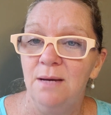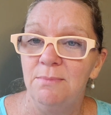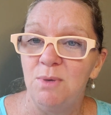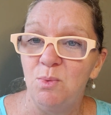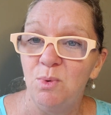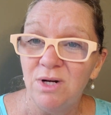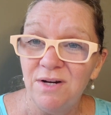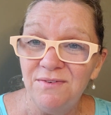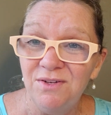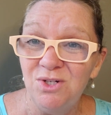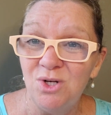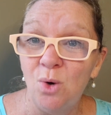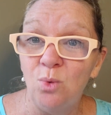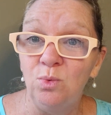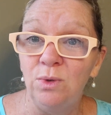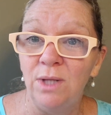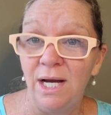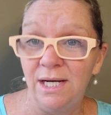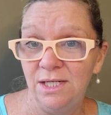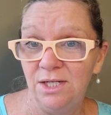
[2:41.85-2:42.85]
But what if you
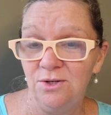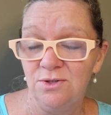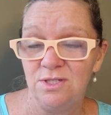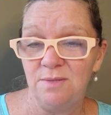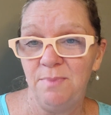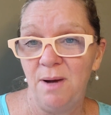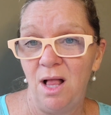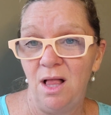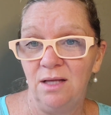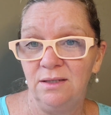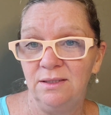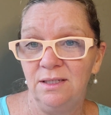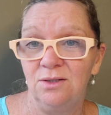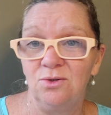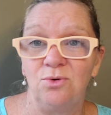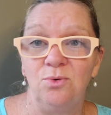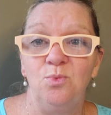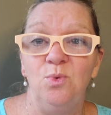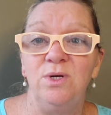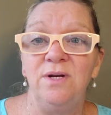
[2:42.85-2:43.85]
don't like to use the
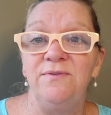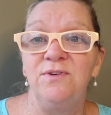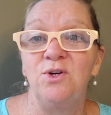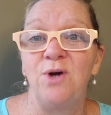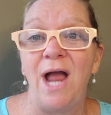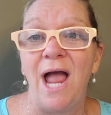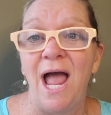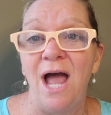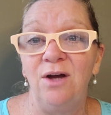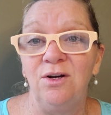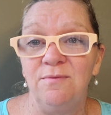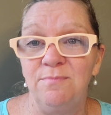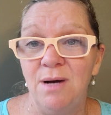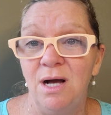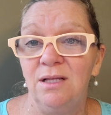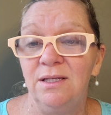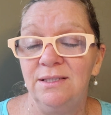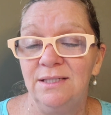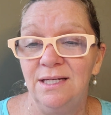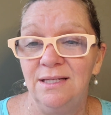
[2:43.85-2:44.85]
Polydent, or what if you're out of
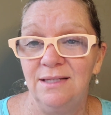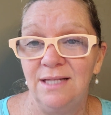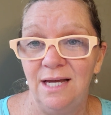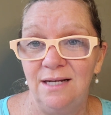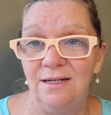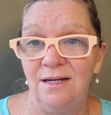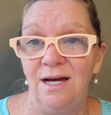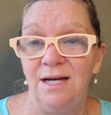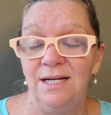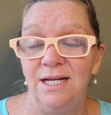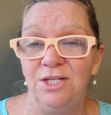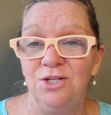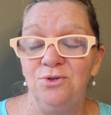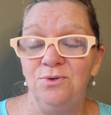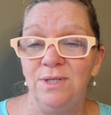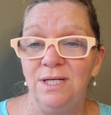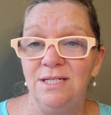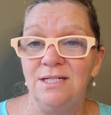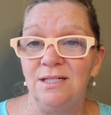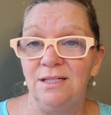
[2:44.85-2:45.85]
Polydent that night and you
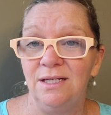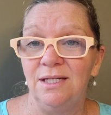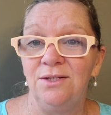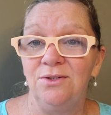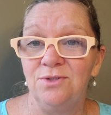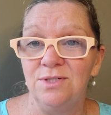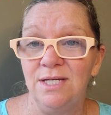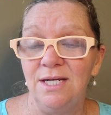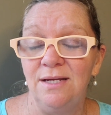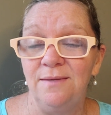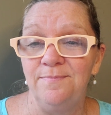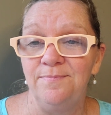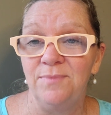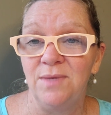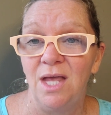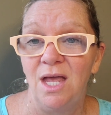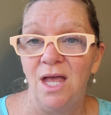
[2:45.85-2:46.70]
need to clean your teeth?